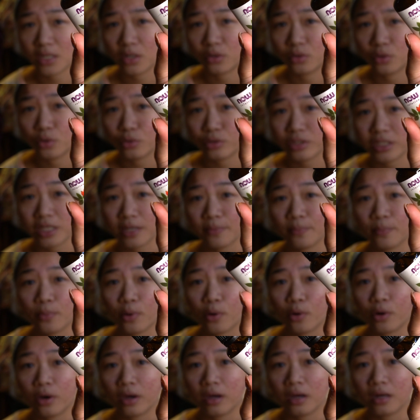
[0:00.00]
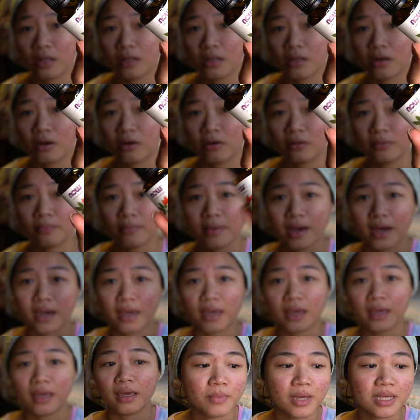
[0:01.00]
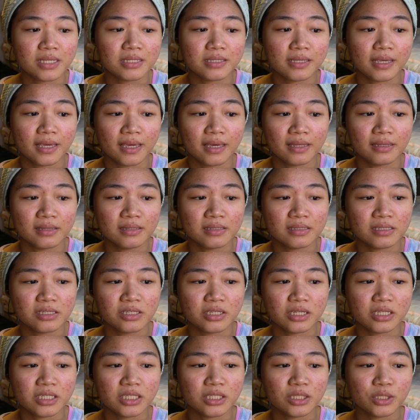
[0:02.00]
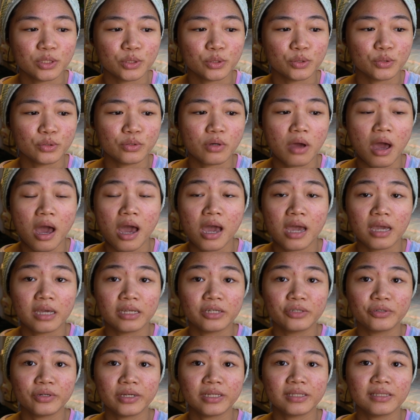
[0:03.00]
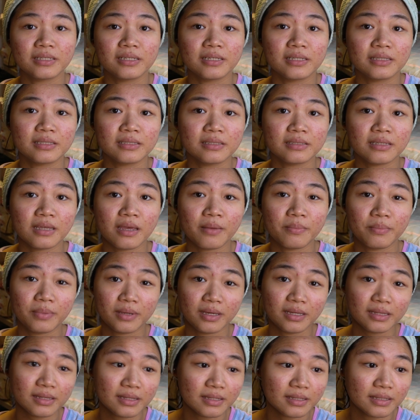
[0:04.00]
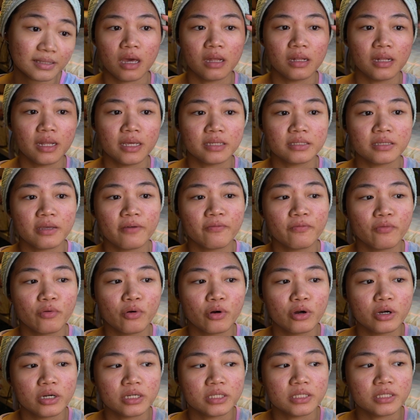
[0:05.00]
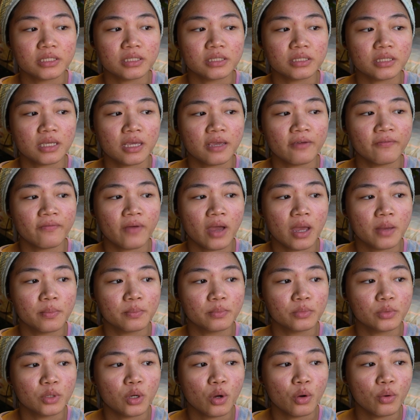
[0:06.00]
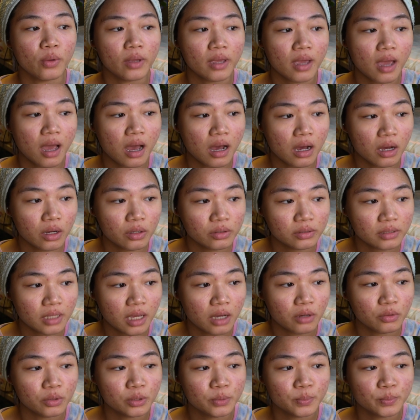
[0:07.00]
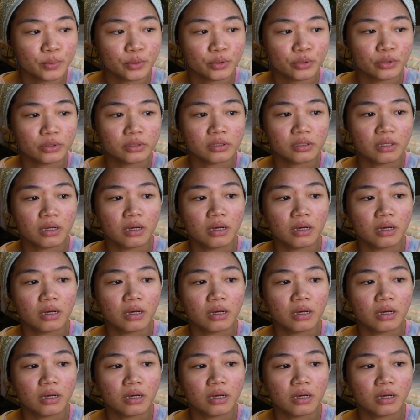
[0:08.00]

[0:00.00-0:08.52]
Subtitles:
rosehip oil on my skin just to hydrate it a bit. Unless, of course, if I'm going out, I would put